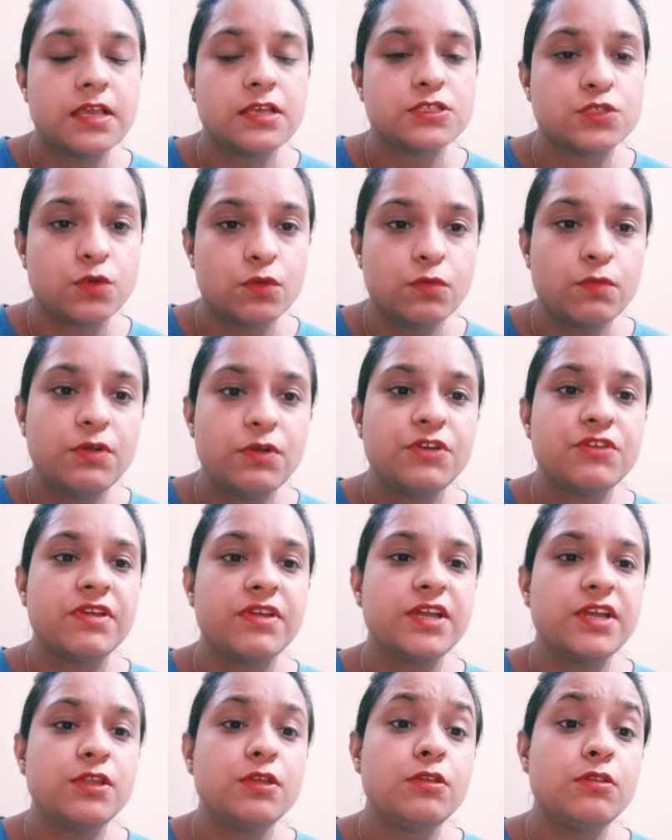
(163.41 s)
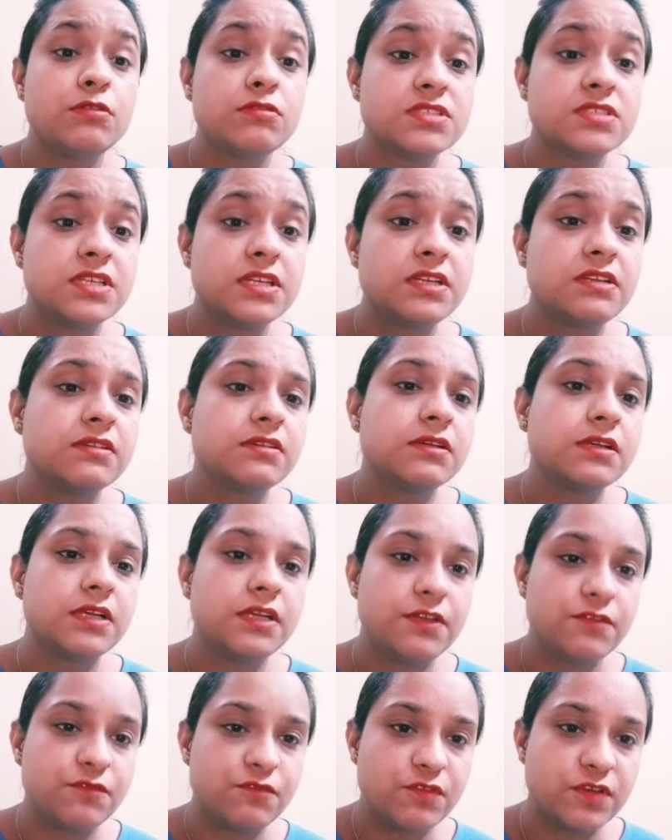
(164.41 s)
So try to use it
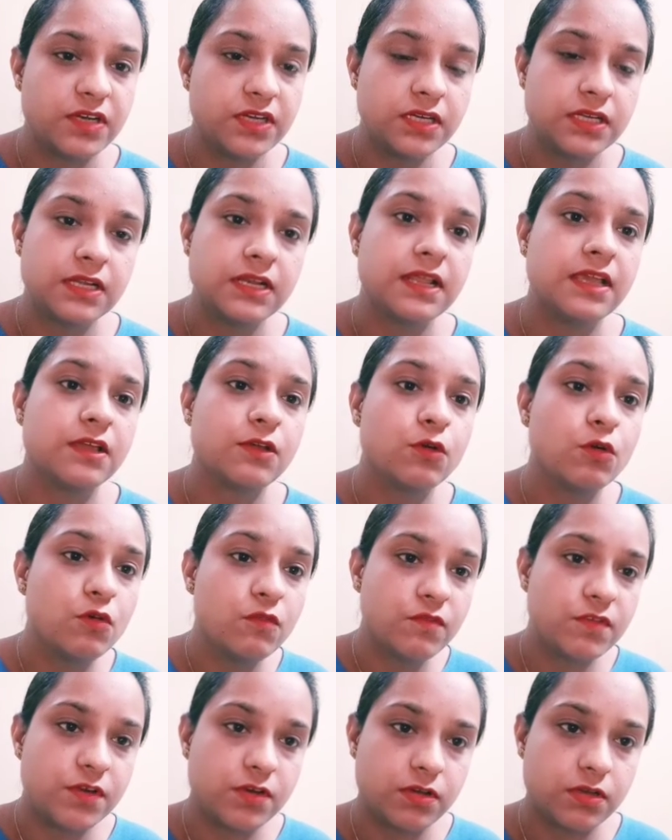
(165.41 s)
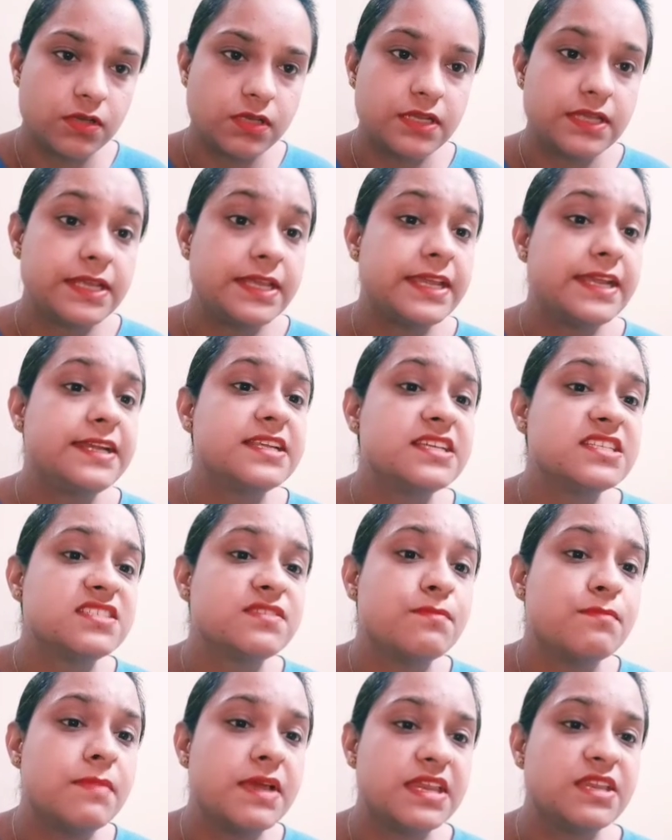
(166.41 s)
different, like overall it
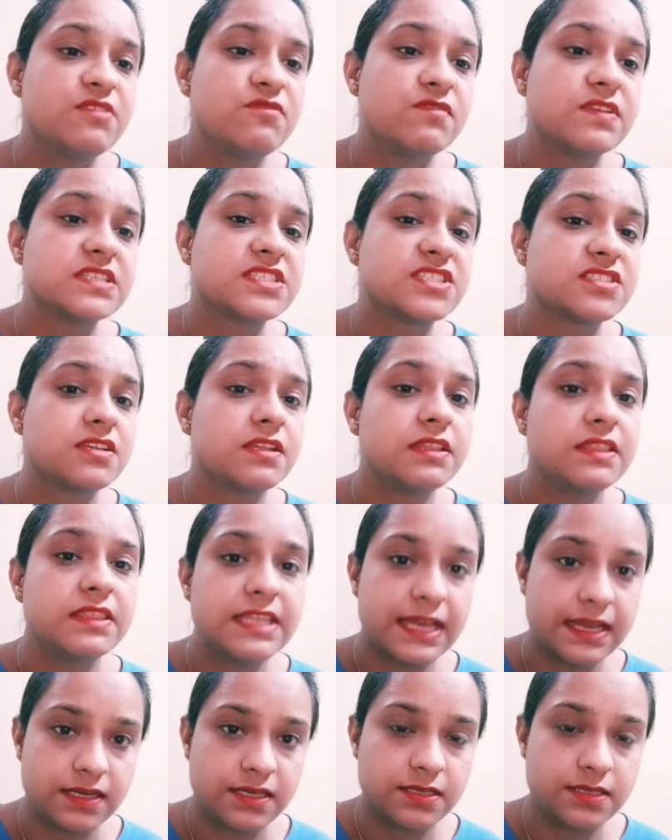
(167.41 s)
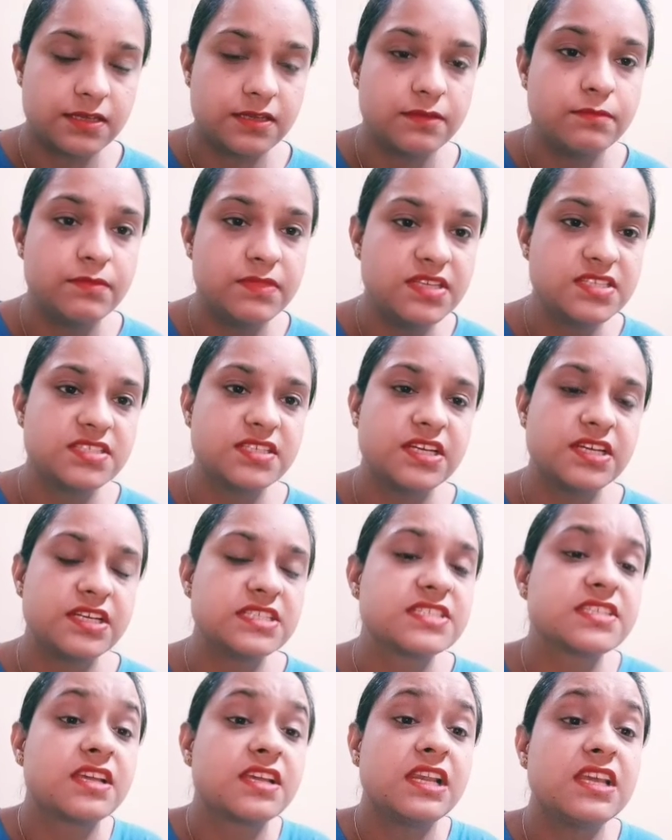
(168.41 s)
is manifest that, means it
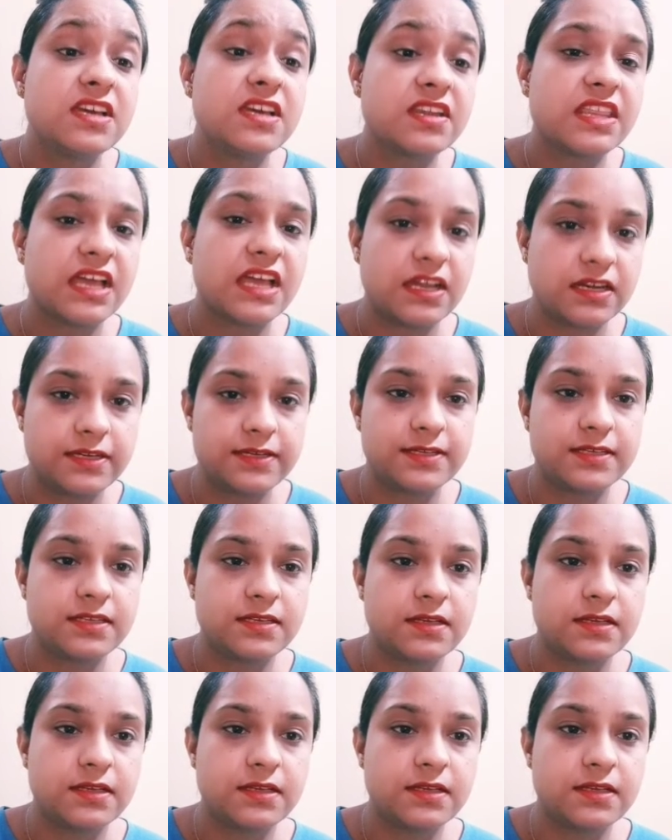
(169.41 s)
is clear that.